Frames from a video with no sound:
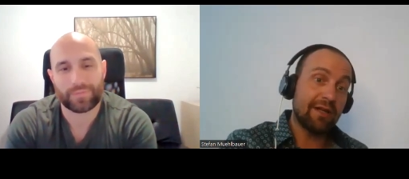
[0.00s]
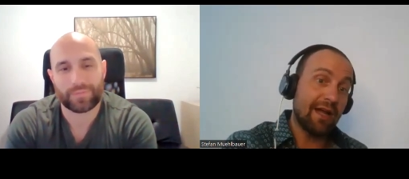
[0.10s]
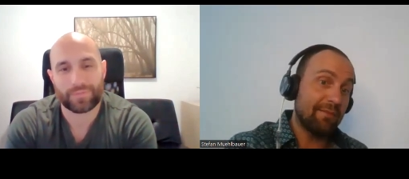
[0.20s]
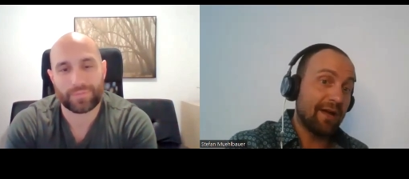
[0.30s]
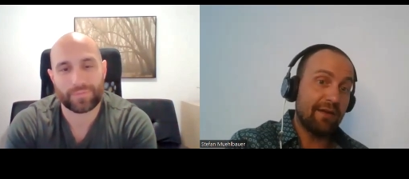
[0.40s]
Speaker 1: every
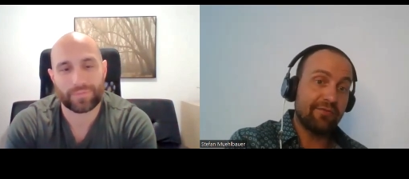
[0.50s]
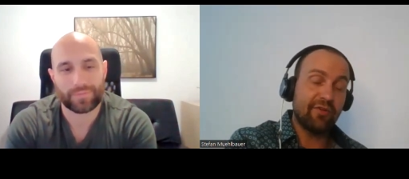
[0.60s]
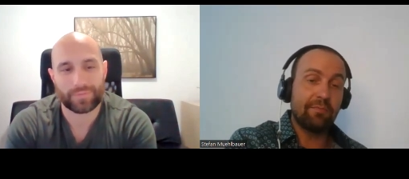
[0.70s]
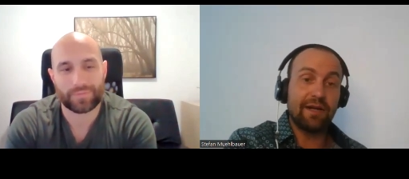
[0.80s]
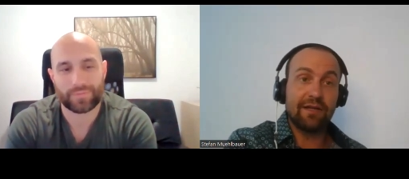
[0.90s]
time I have
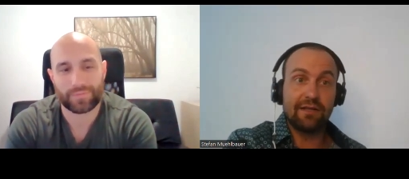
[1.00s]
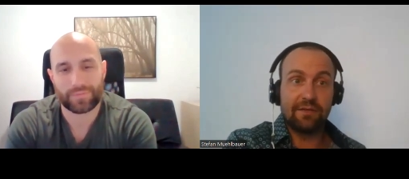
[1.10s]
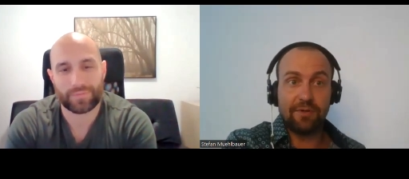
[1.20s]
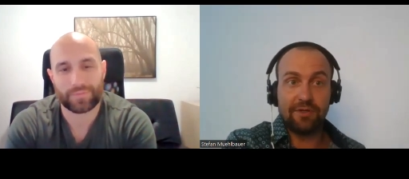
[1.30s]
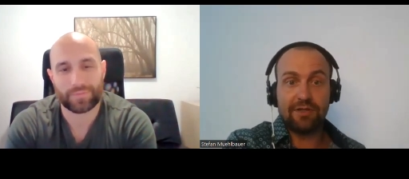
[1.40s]
somebody in
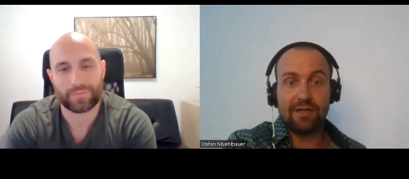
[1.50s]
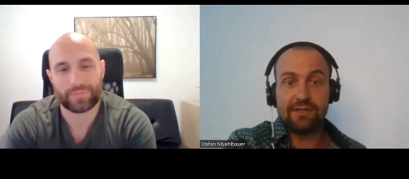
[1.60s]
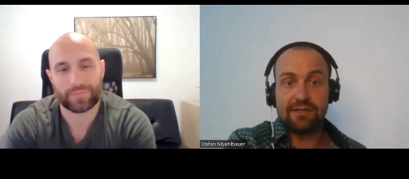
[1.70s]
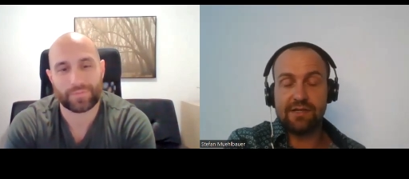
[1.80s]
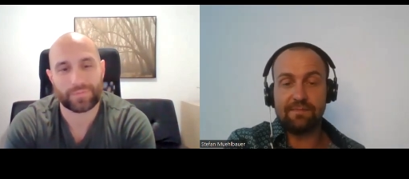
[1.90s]
the
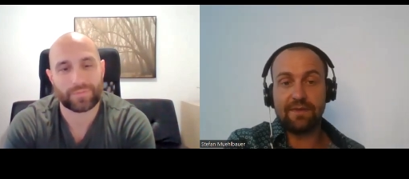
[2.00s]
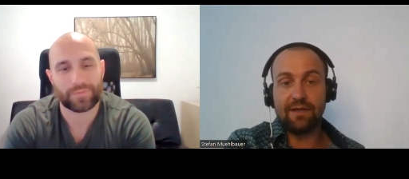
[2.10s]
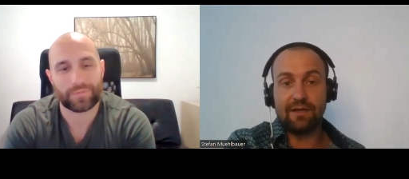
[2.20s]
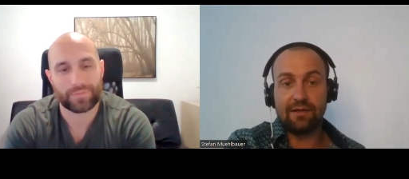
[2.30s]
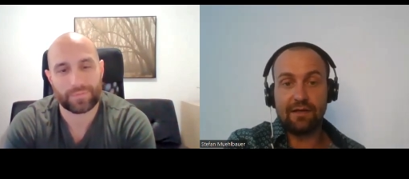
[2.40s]
podcast
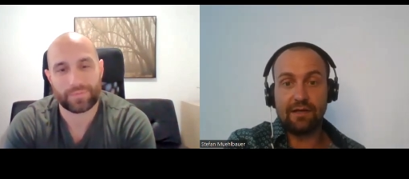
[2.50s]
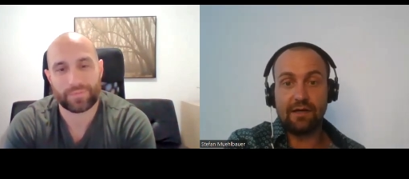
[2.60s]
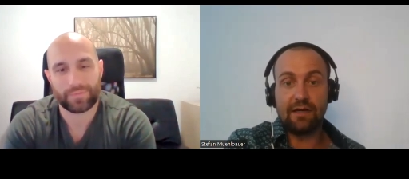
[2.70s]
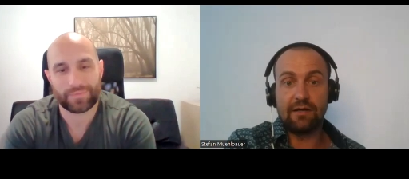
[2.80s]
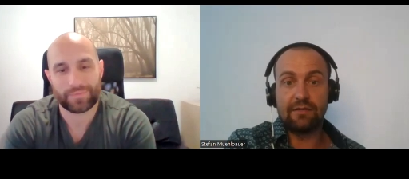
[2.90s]
something
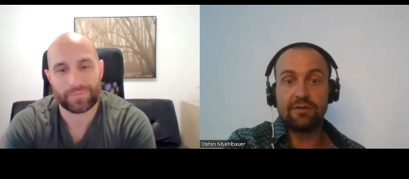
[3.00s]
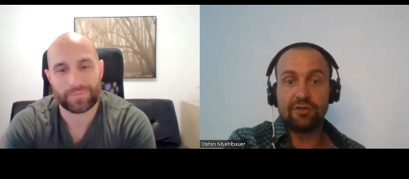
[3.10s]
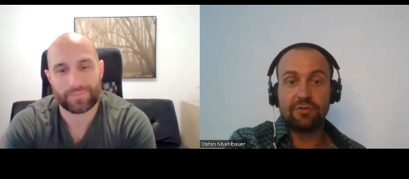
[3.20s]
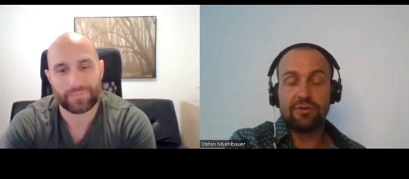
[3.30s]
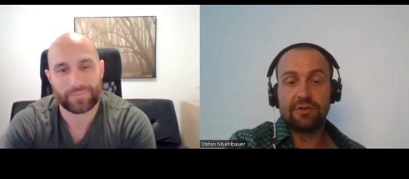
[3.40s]
uh,
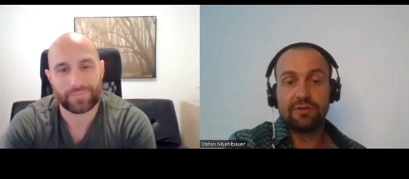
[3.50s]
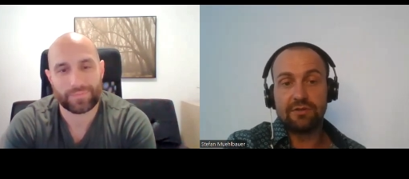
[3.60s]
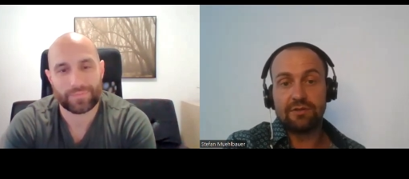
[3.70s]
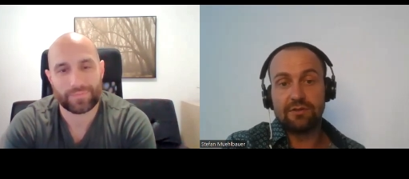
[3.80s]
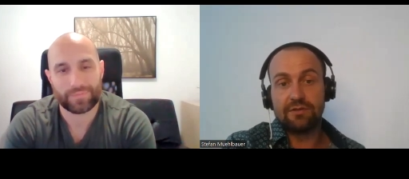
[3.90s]
new.
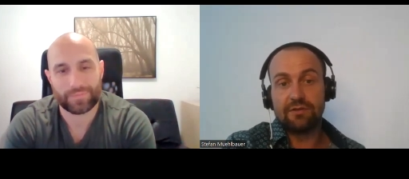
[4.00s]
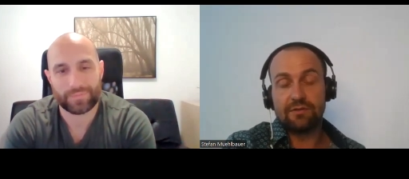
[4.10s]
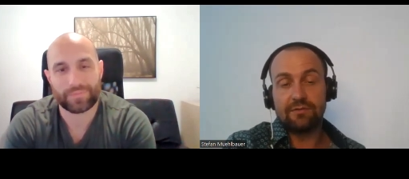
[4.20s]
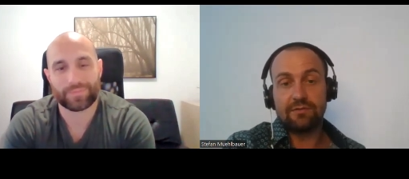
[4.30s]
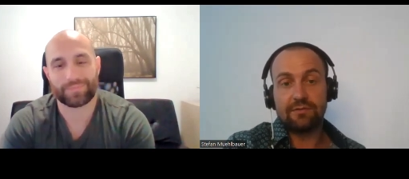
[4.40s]

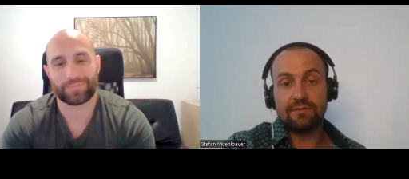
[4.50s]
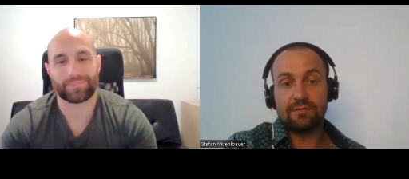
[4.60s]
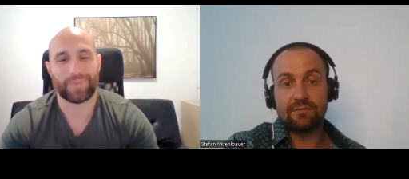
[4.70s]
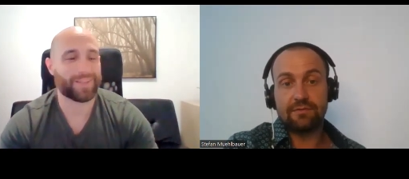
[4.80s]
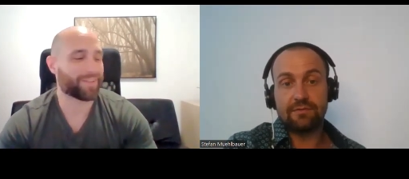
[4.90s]

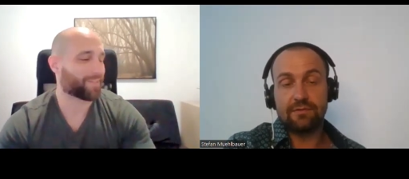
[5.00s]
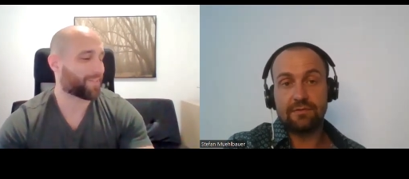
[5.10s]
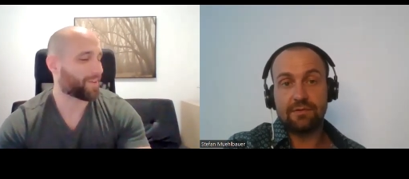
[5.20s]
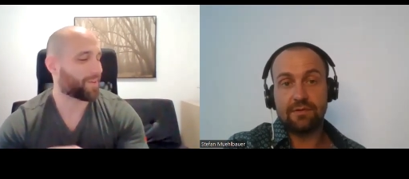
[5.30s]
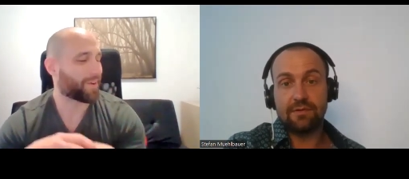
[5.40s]
Man,
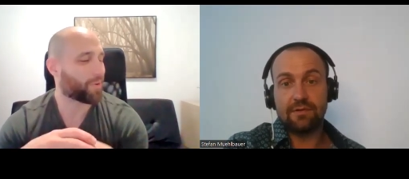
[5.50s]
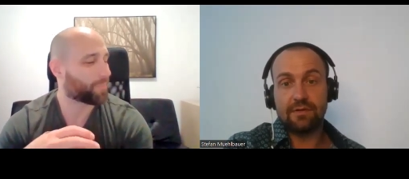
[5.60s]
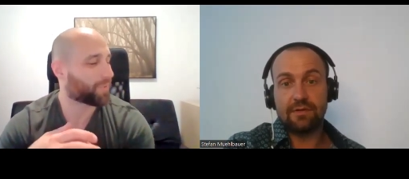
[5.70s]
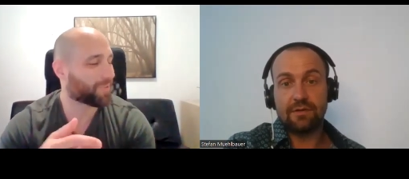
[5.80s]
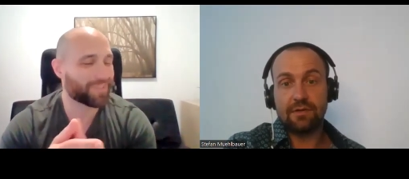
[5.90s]
well,
Speaker 2: I
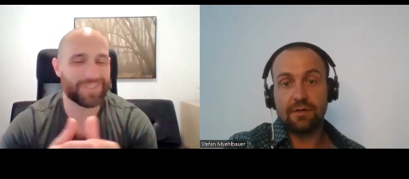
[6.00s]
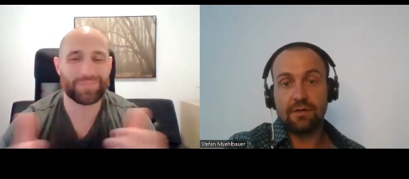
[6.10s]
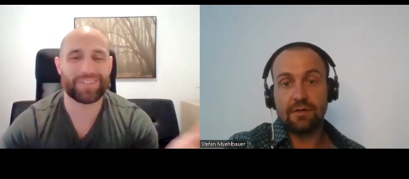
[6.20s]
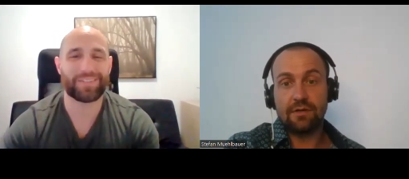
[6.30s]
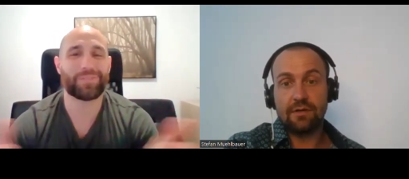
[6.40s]
hope you learned
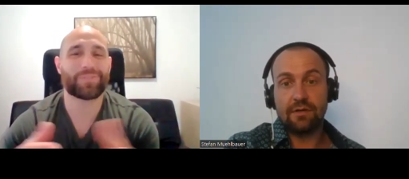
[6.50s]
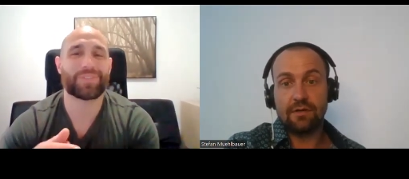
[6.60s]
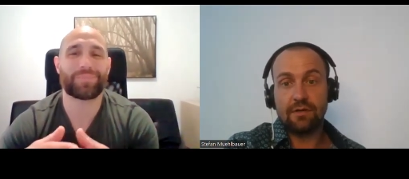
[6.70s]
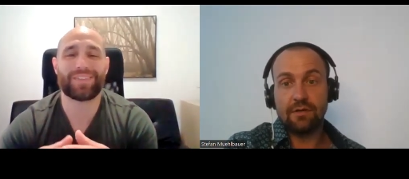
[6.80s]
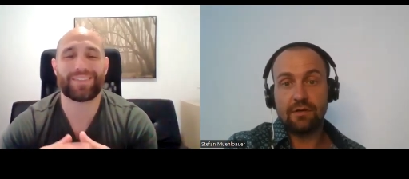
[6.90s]
something new
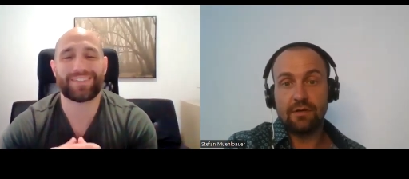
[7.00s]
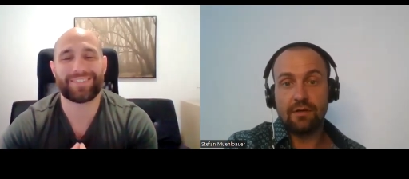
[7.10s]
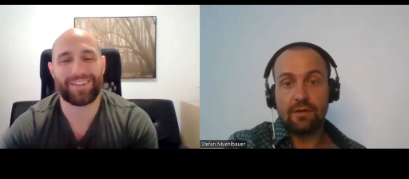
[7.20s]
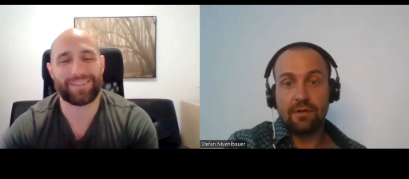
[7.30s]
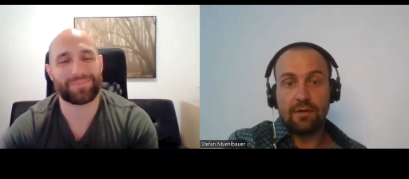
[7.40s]
with me
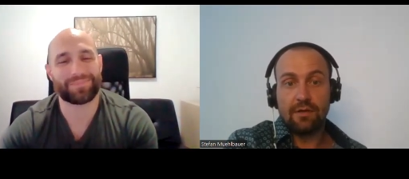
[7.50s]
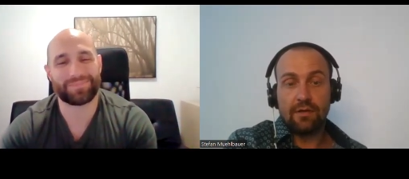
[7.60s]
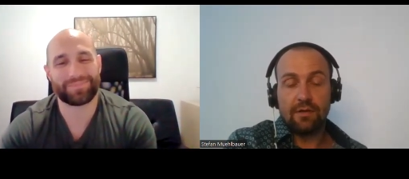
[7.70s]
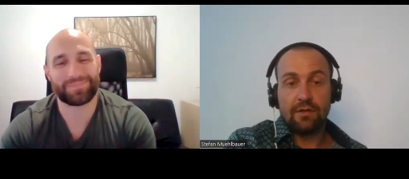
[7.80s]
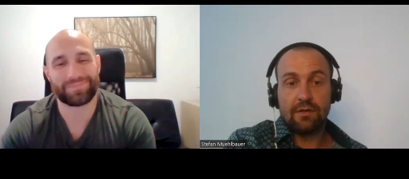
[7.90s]
this time.
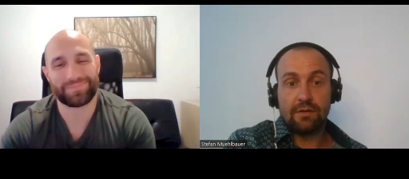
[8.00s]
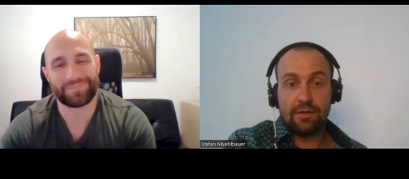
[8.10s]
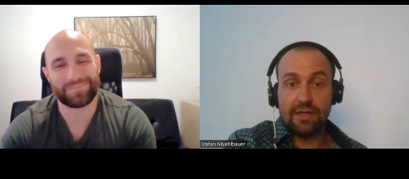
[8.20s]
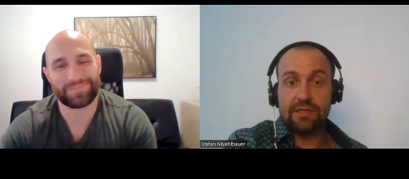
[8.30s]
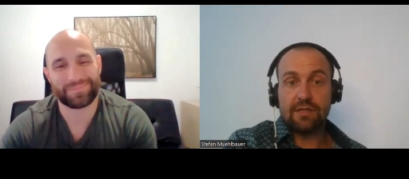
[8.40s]

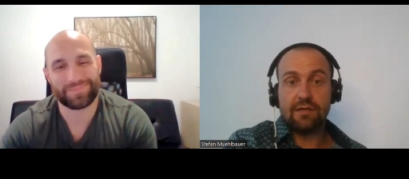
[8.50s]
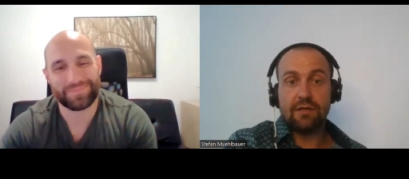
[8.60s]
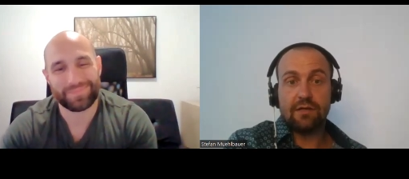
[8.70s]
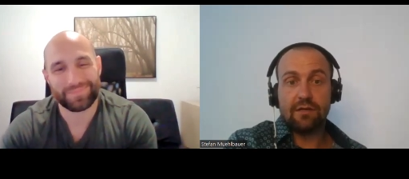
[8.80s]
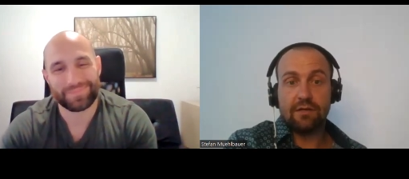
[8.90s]
Speaker 1: Yes,
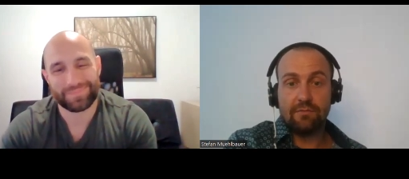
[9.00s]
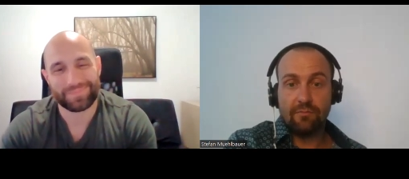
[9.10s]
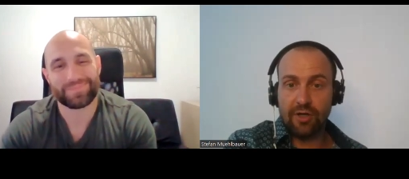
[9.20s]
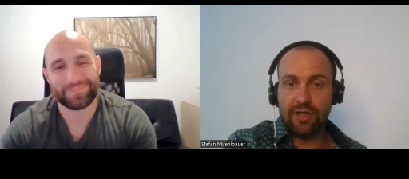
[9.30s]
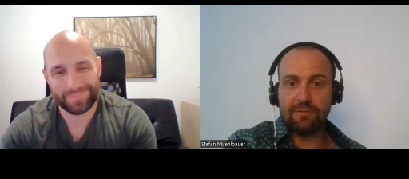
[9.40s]

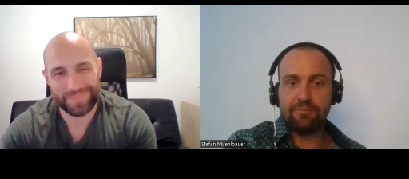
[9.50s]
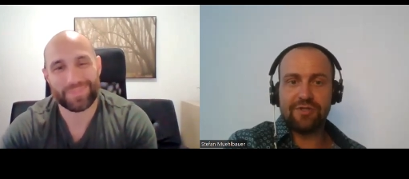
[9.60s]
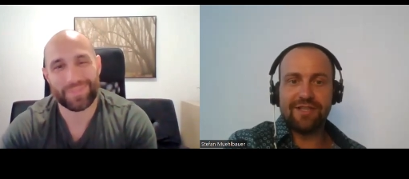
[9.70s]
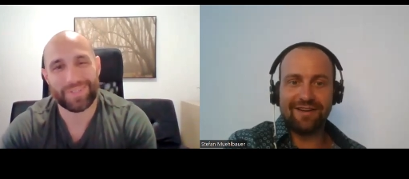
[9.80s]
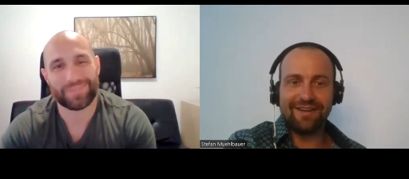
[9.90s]

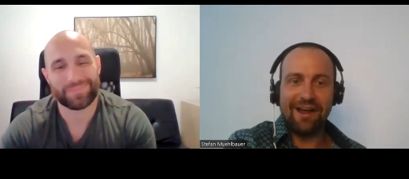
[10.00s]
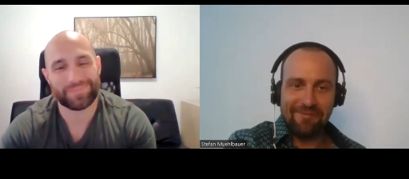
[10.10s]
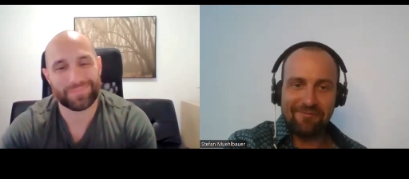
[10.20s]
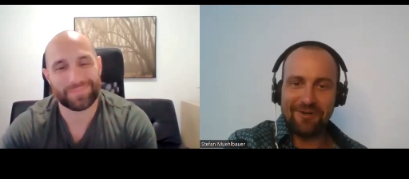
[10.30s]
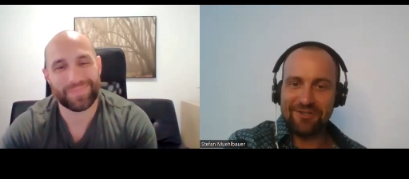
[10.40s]
100%. I
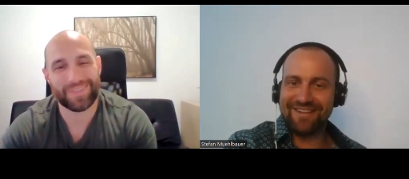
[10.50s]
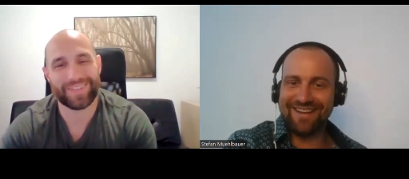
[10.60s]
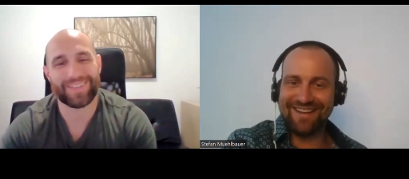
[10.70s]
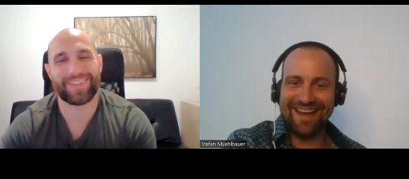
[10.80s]
will watch it